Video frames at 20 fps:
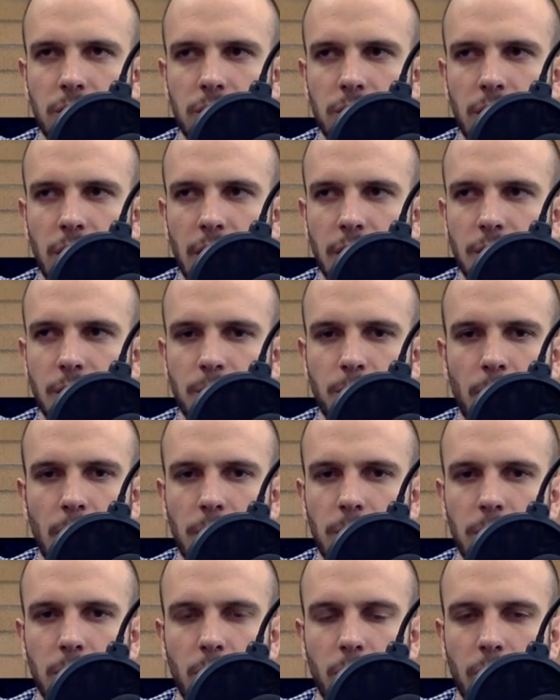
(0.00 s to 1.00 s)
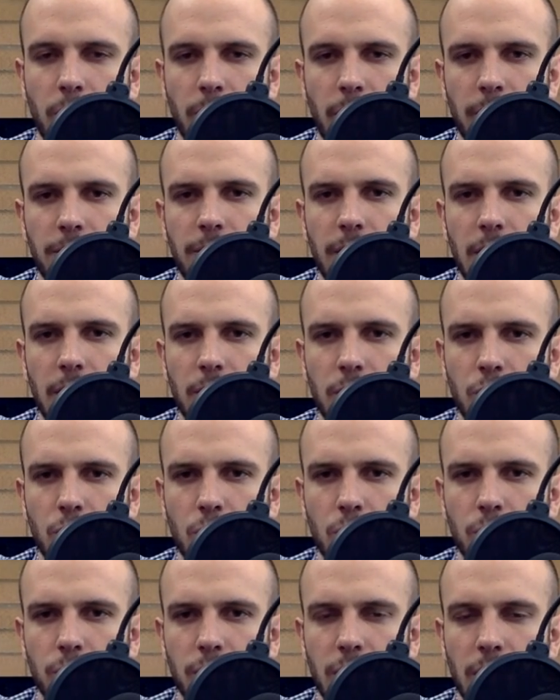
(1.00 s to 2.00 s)
That's probably one of my favorite
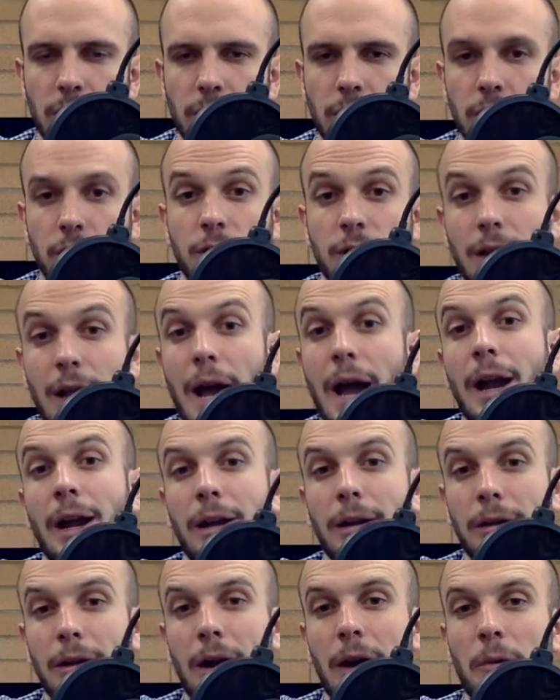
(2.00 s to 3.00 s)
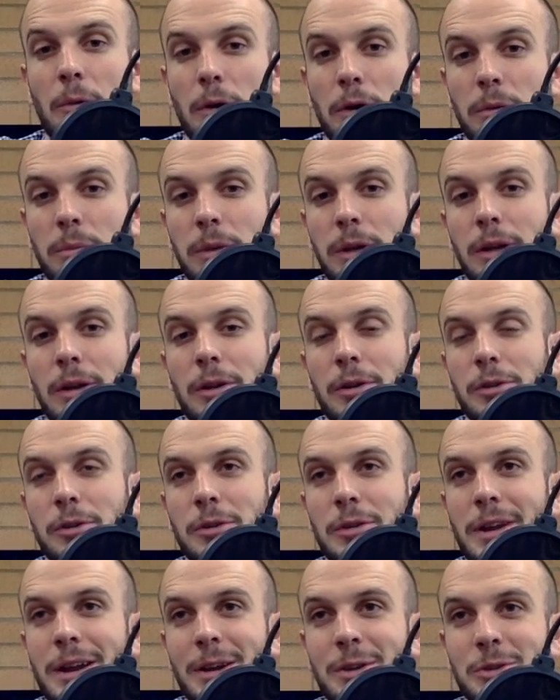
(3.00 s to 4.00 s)
tools out there. Slack, I want to be on your
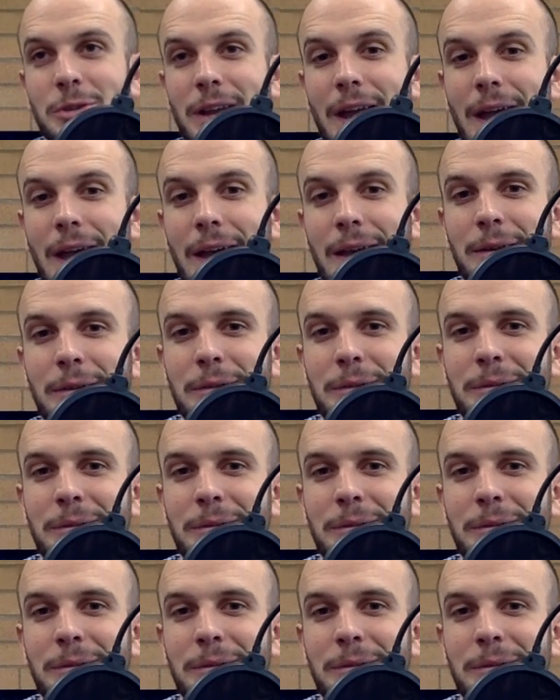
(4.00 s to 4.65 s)
next ad.